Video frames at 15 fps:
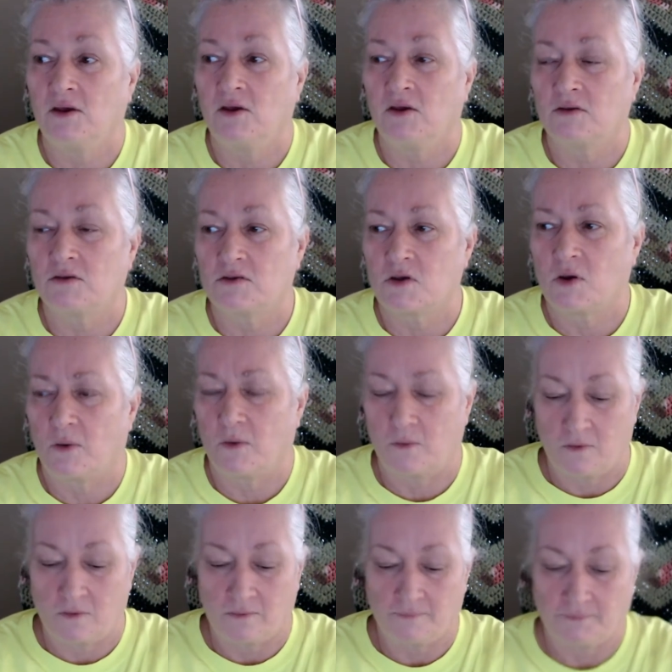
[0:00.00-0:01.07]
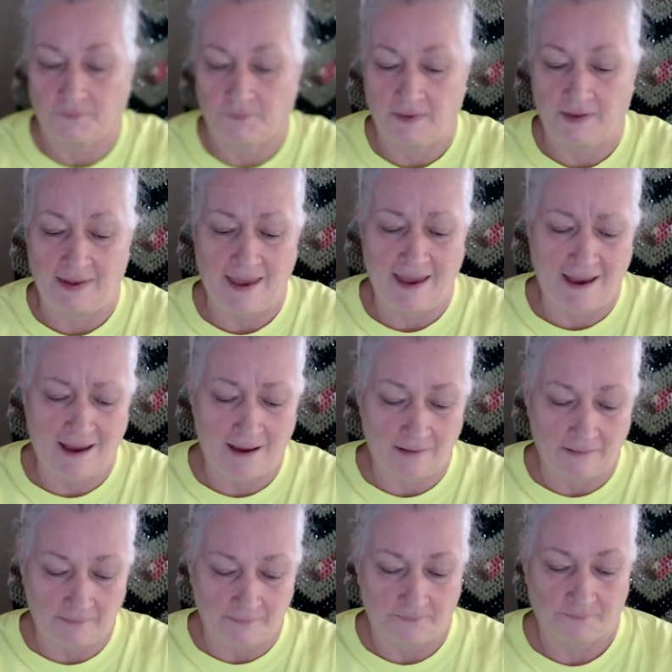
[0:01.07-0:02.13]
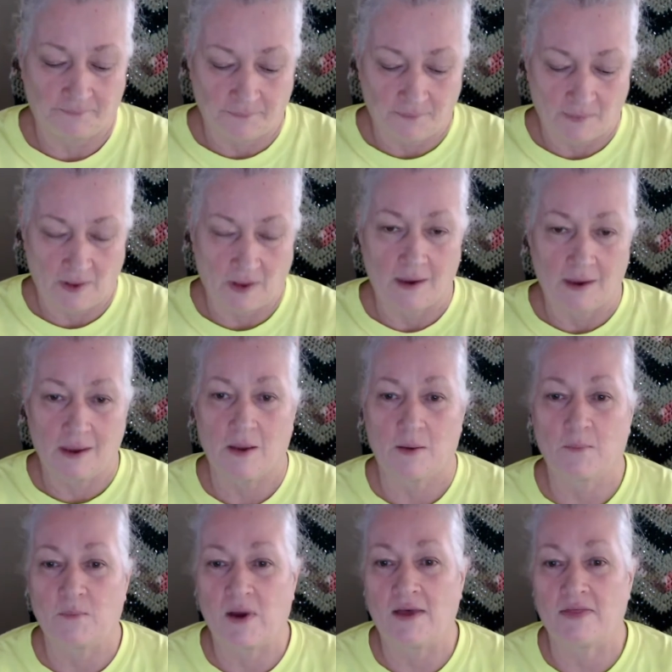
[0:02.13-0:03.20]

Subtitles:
So yeah, but